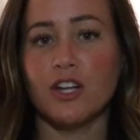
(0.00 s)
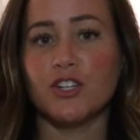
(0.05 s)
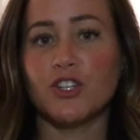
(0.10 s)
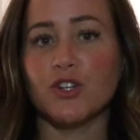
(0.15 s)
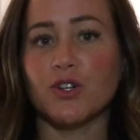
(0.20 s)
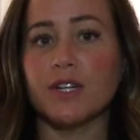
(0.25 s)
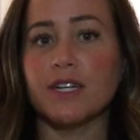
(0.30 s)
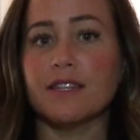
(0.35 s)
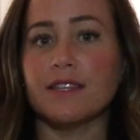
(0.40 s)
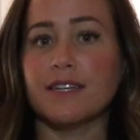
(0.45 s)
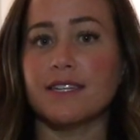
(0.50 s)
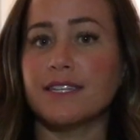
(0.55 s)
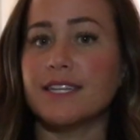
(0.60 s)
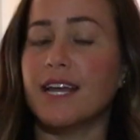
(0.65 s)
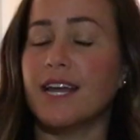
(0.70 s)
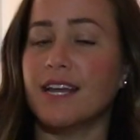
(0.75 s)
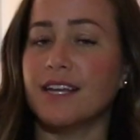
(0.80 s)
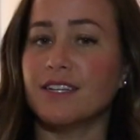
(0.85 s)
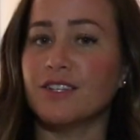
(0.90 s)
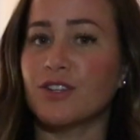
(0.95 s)
During the
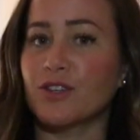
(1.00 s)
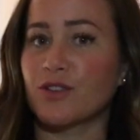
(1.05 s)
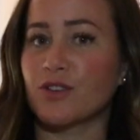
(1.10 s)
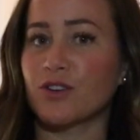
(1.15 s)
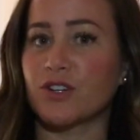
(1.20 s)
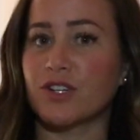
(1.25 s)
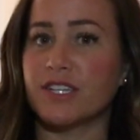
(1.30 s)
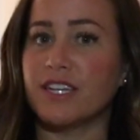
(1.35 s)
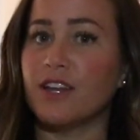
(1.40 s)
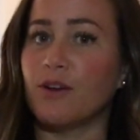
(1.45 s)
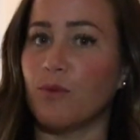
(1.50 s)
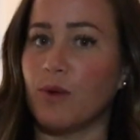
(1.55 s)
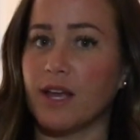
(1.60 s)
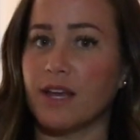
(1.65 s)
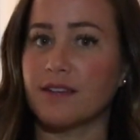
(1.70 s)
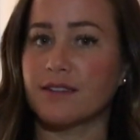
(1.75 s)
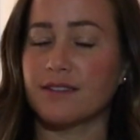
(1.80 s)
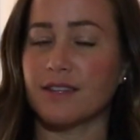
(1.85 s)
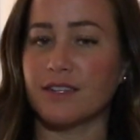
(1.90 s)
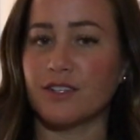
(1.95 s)
10 to 13
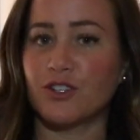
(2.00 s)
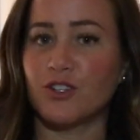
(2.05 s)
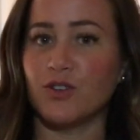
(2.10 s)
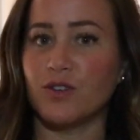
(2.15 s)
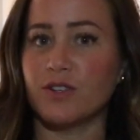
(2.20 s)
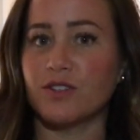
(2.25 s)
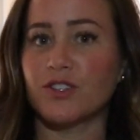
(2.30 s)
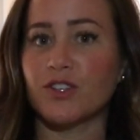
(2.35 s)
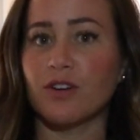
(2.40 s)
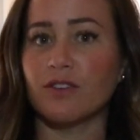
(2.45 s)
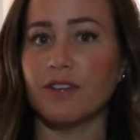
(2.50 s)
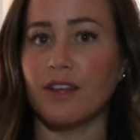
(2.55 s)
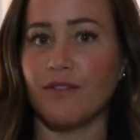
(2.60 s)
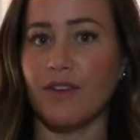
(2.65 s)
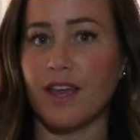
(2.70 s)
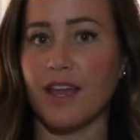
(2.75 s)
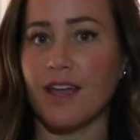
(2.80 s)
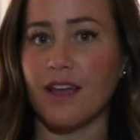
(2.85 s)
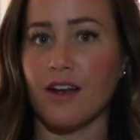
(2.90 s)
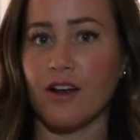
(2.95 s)
weeks that students are
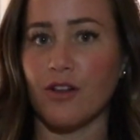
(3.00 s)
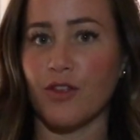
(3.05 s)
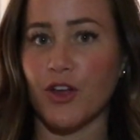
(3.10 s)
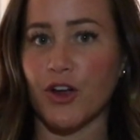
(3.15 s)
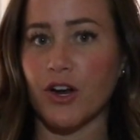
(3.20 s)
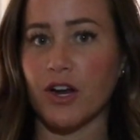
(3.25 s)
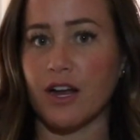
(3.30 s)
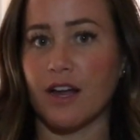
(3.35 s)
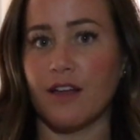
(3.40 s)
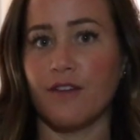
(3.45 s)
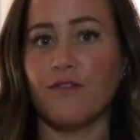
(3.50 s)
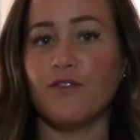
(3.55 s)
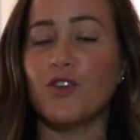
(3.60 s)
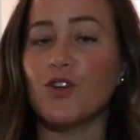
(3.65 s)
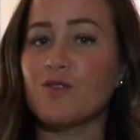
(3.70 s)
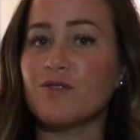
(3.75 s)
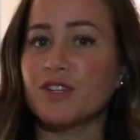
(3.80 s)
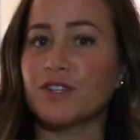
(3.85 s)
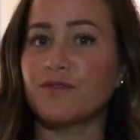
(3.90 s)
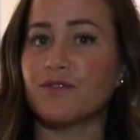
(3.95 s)
living here, there are a
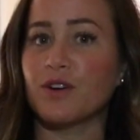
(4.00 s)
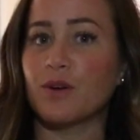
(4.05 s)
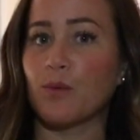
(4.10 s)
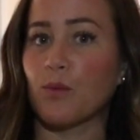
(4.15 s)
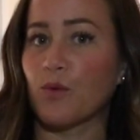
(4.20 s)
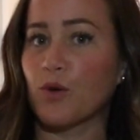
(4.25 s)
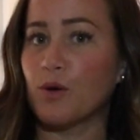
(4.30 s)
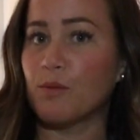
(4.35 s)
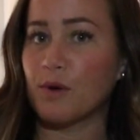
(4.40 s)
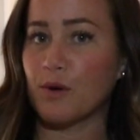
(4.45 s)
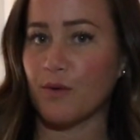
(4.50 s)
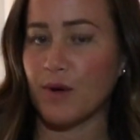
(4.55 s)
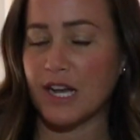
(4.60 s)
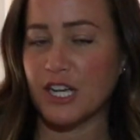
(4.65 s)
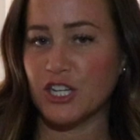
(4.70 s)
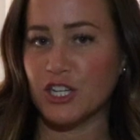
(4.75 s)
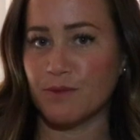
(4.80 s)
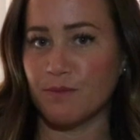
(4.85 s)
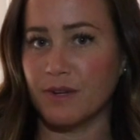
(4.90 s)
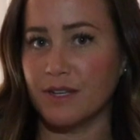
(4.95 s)
few different room
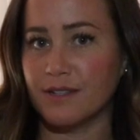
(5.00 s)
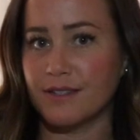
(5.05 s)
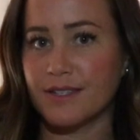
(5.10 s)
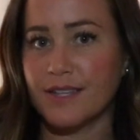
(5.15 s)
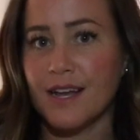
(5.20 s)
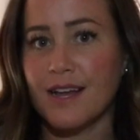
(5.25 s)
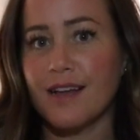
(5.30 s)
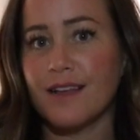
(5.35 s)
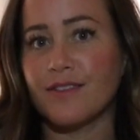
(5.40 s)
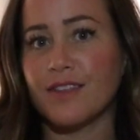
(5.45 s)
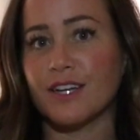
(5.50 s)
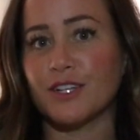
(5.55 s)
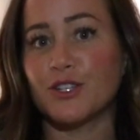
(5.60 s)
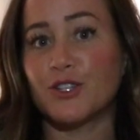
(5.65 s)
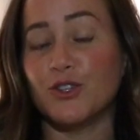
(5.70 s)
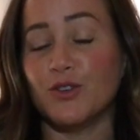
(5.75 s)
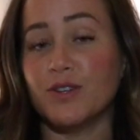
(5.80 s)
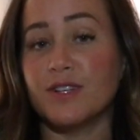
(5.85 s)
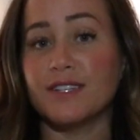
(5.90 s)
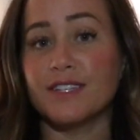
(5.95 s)
arrangements that
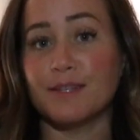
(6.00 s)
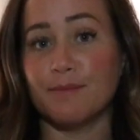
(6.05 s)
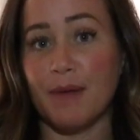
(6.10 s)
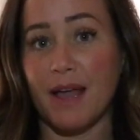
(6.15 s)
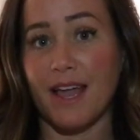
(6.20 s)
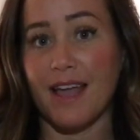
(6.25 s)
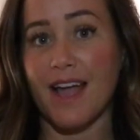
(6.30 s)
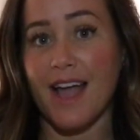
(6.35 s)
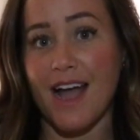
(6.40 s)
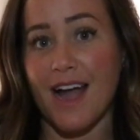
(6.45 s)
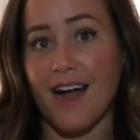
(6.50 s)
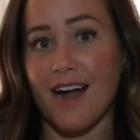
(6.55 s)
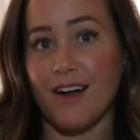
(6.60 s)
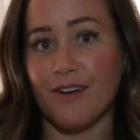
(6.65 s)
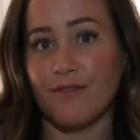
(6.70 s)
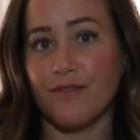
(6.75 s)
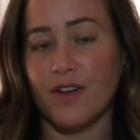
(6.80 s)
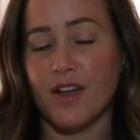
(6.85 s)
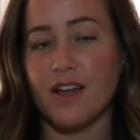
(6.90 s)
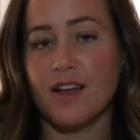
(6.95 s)
students may
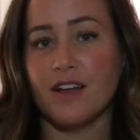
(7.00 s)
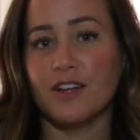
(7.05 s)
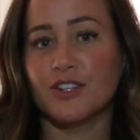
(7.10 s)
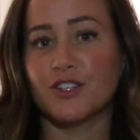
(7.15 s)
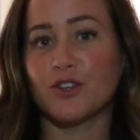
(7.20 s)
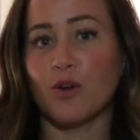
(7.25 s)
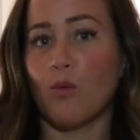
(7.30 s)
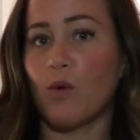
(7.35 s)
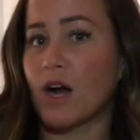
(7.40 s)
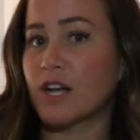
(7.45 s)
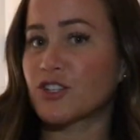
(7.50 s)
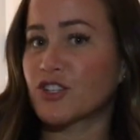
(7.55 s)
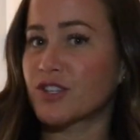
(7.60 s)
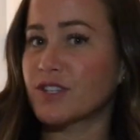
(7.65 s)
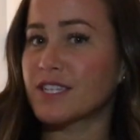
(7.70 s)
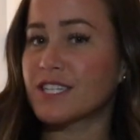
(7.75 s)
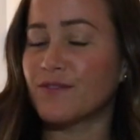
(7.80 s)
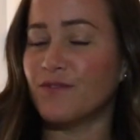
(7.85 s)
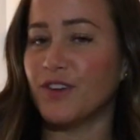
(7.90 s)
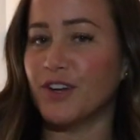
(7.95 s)
have. So watch
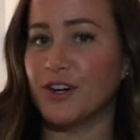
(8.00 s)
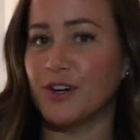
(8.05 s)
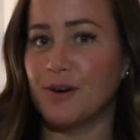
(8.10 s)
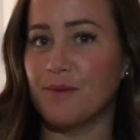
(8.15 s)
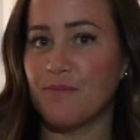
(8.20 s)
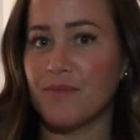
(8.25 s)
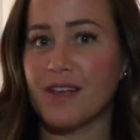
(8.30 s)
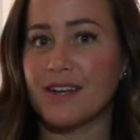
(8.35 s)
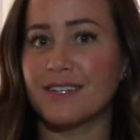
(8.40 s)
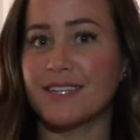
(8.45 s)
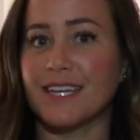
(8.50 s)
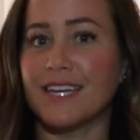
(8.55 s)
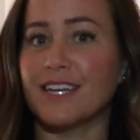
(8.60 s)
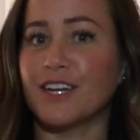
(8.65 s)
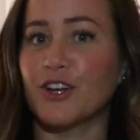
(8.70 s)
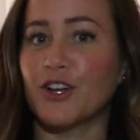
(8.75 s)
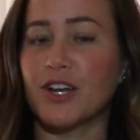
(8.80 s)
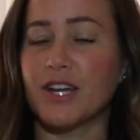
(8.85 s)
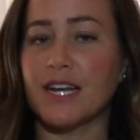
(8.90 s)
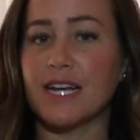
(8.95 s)
this film to get
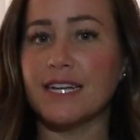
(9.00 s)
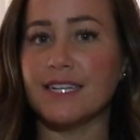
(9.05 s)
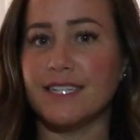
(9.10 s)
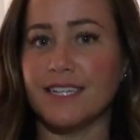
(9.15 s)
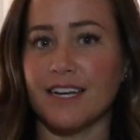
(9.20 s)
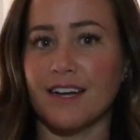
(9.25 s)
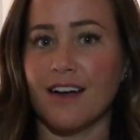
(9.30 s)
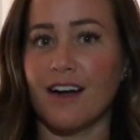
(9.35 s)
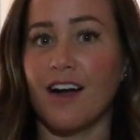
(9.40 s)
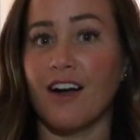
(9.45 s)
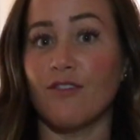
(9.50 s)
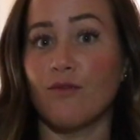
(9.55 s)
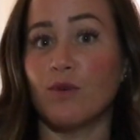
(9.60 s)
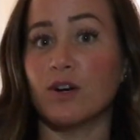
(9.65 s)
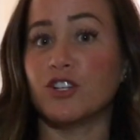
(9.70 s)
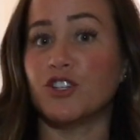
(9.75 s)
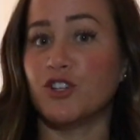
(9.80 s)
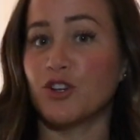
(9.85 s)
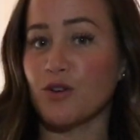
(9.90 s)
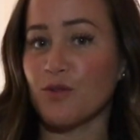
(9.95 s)
a good idea of
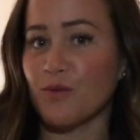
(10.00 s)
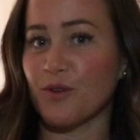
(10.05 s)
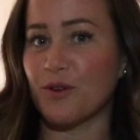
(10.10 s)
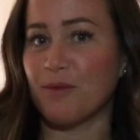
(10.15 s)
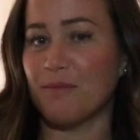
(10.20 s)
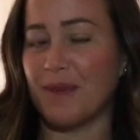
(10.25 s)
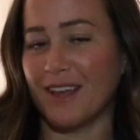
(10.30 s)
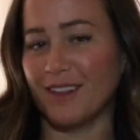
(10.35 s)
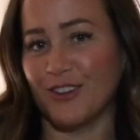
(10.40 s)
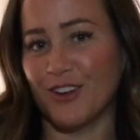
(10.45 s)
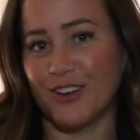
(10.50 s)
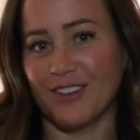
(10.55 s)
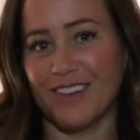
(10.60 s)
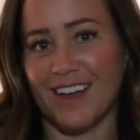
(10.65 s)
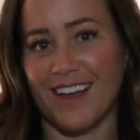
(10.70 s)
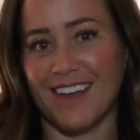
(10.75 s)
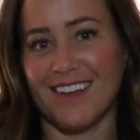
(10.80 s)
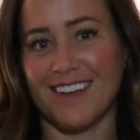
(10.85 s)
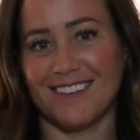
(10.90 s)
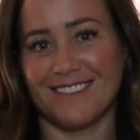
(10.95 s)
what your room may look
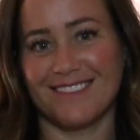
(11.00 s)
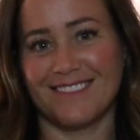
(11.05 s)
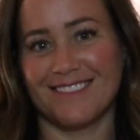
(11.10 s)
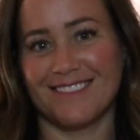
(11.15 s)
like.